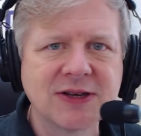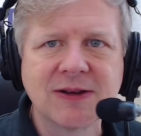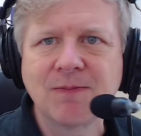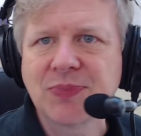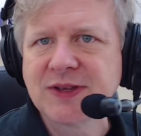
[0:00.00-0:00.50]

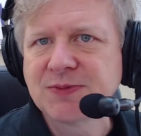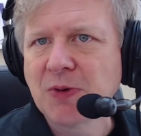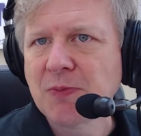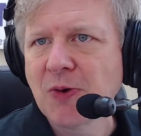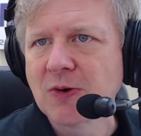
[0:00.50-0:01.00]
this
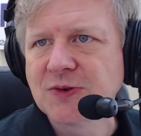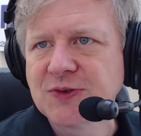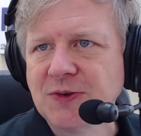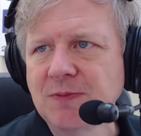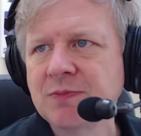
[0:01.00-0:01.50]

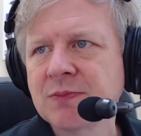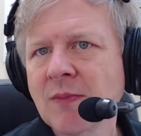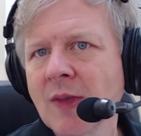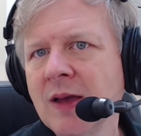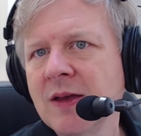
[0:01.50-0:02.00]
proposal
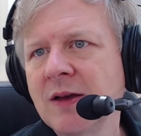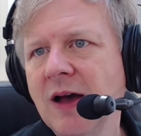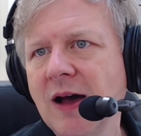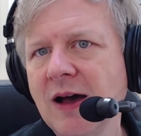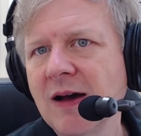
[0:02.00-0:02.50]

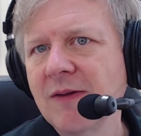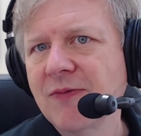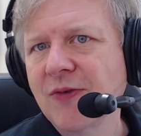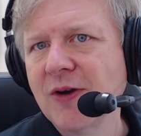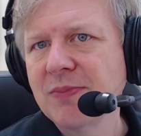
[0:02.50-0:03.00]

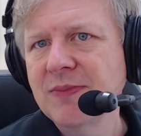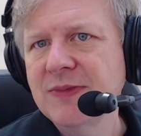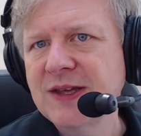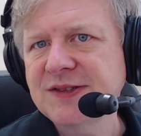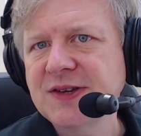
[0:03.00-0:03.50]

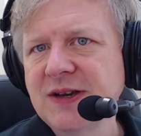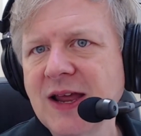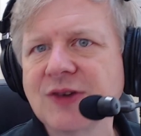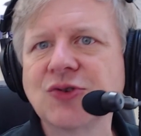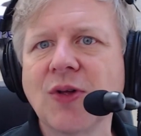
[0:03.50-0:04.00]
from NHTSA,
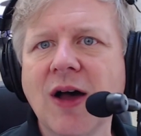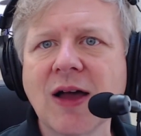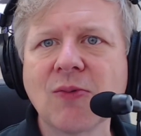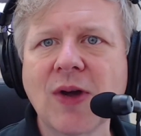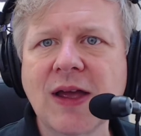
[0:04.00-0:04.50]
National
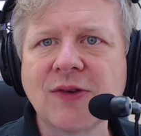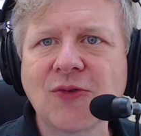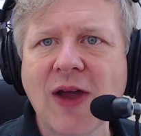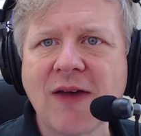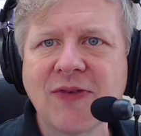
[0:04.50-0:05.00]
Highway
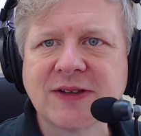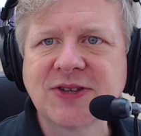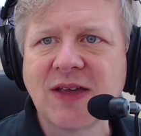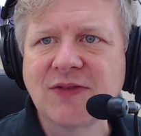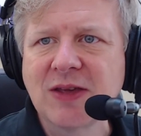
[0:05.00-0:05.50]
Traffic
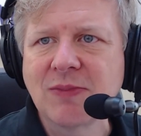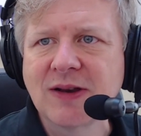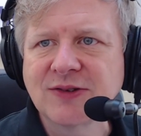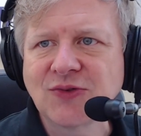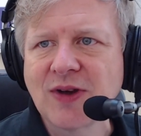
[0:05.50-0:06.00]
Safety
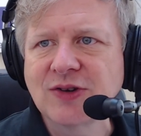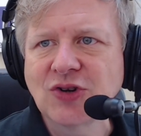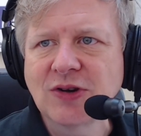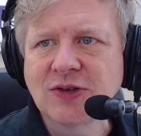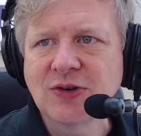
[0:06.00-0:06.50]

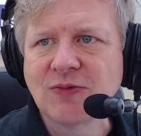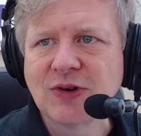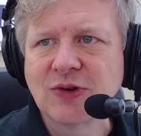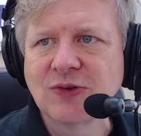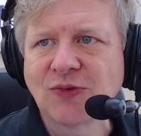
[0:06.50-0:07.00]
Administration, to
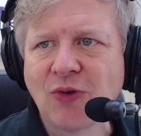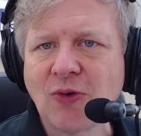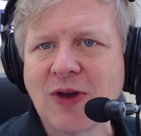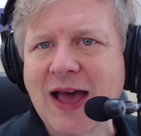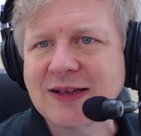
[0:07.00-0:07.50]
reduce
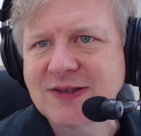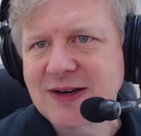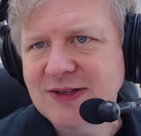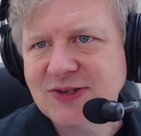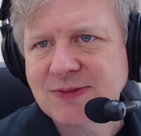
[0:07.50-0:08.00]
road
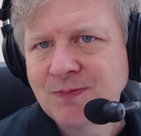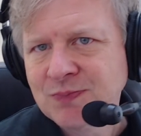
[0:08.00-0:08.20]
accidents.